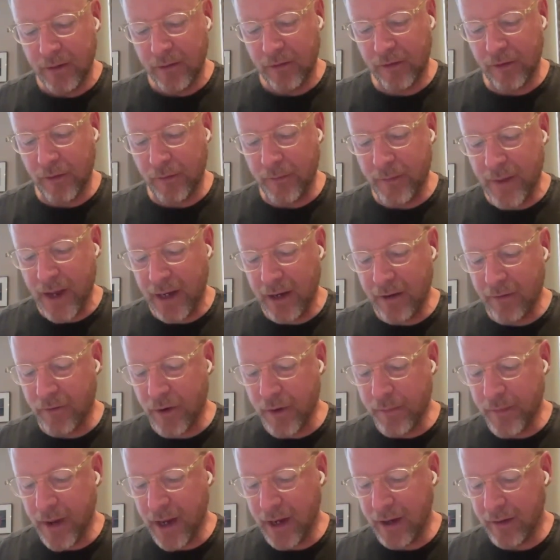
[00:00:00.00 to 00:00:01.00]
So many
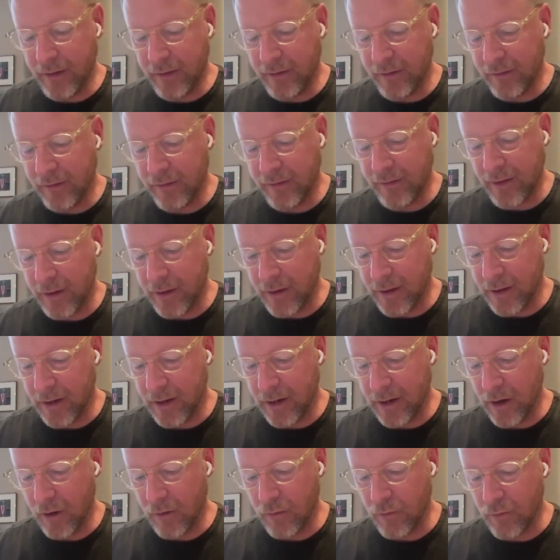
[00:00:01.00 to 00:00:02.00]
remains
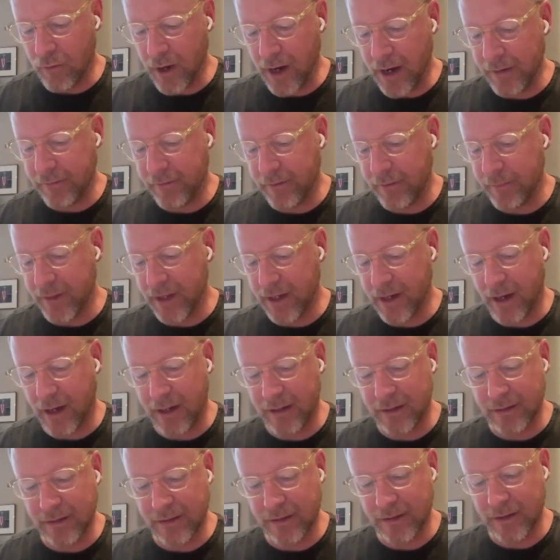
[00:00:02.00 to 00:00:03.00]
uh, arrived from the
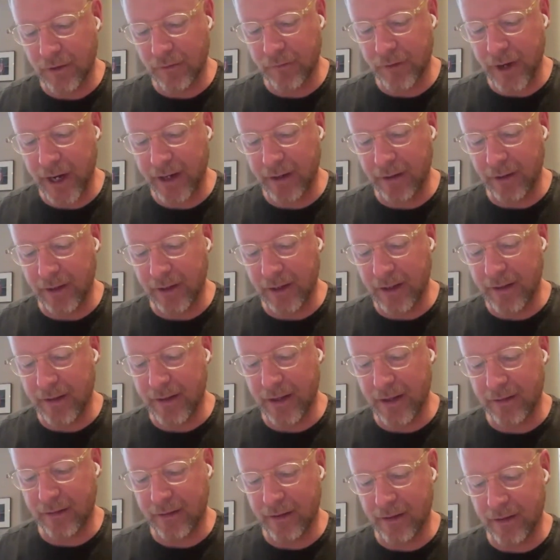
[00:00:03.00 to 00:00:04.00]
continent so regularly
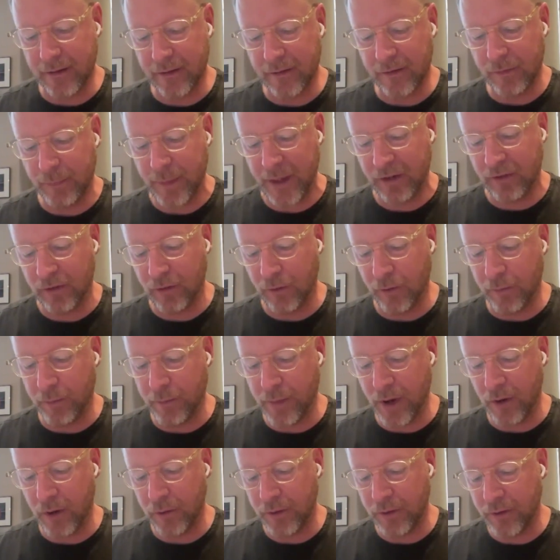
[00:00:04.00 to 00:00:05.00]
that the special
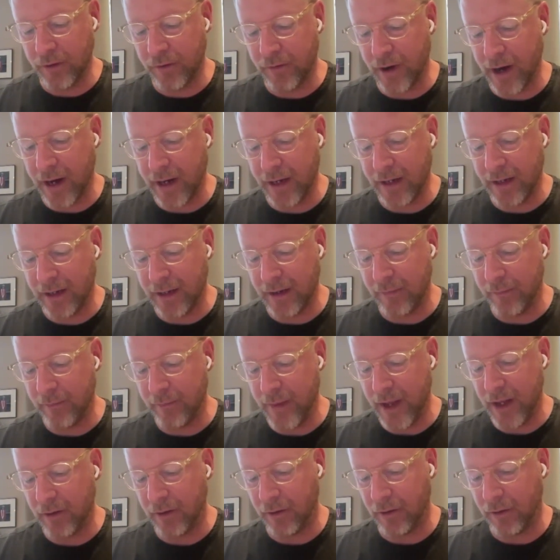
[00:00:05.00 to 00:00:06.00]
bone grinding
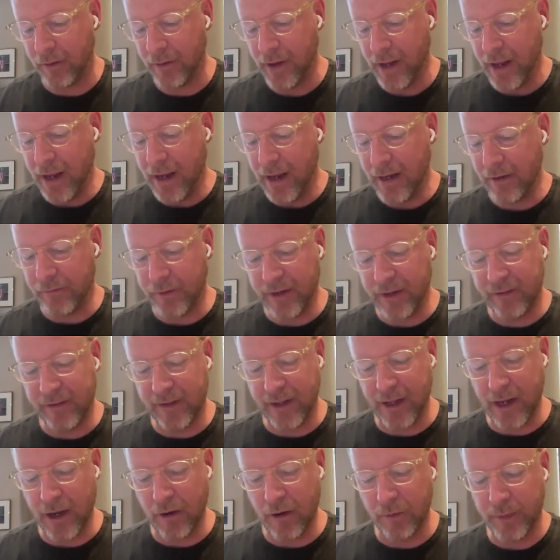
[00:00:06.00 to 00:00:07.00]
mill had
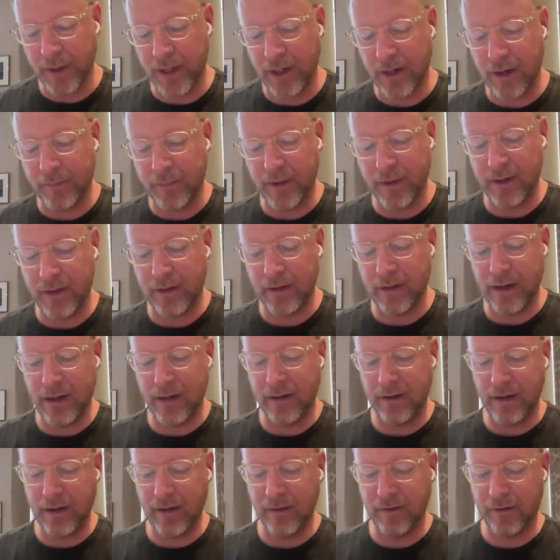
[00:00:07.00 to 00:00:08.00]
recently opened up in,
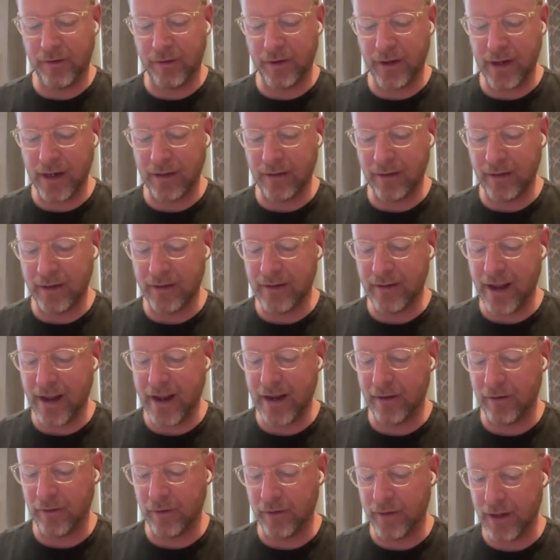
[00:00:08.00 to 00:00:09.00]
in Eastern England to
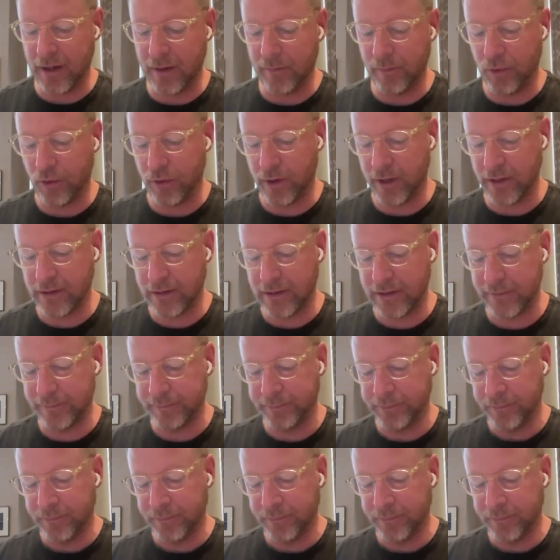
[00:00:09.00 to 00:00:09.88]
handle the imports.